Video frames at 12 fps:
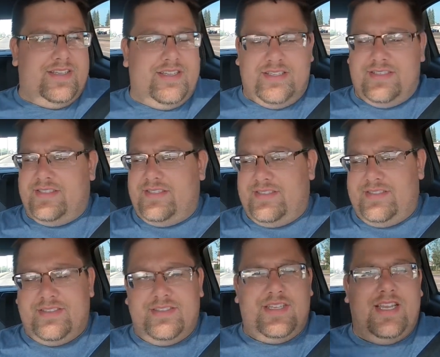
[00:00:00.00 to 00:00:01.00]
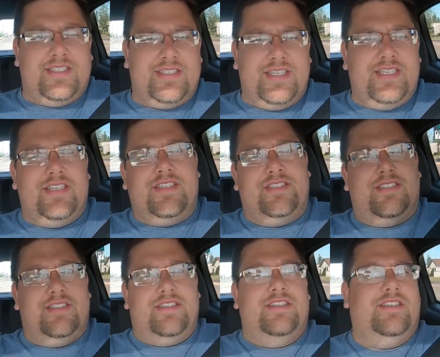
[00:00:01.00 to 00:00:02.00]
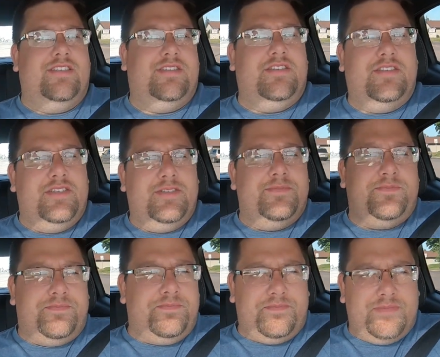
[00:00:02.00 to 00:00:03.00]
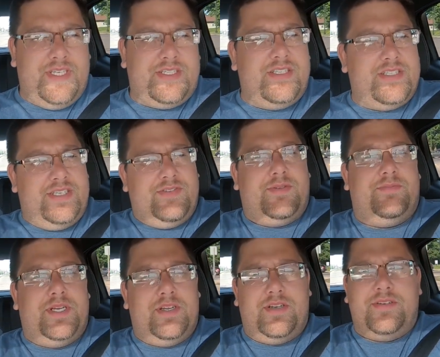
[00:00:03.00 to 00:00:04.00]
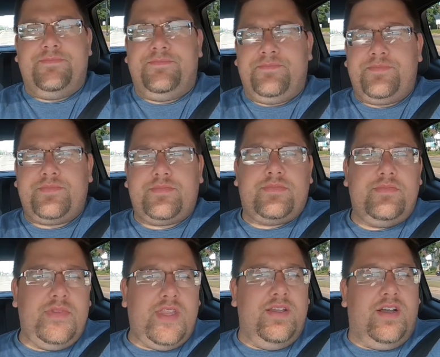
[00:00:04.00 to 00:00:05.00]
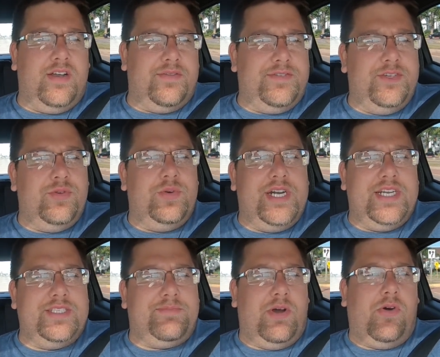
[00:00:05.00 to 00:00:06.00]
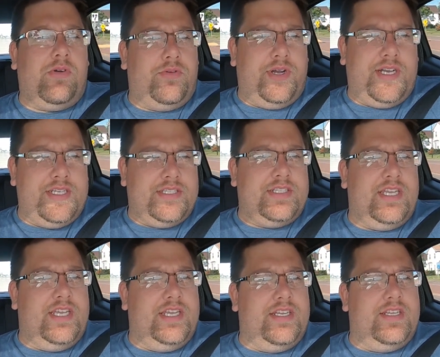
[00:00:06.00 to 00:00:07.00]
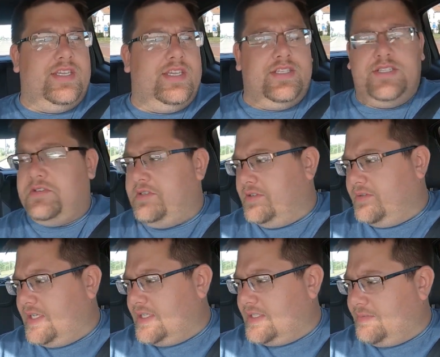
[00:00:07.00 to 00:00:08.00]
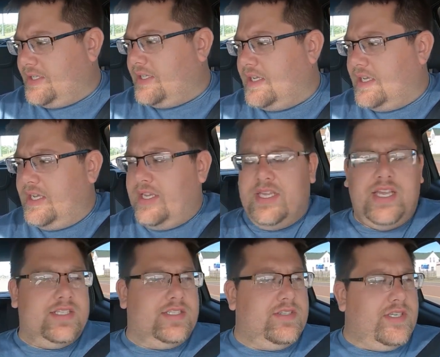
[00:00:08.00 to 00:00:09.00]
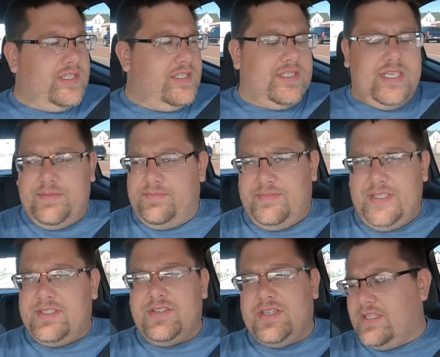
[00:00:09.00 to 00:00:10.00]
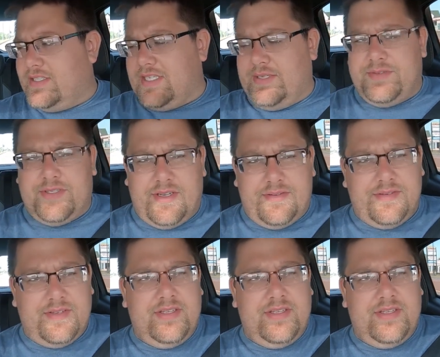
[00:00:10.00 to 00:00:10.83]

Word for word: this ST doesn't even compare fuel wise, power wise, and interior wise. I mean, yeah, it's still got the same stuff,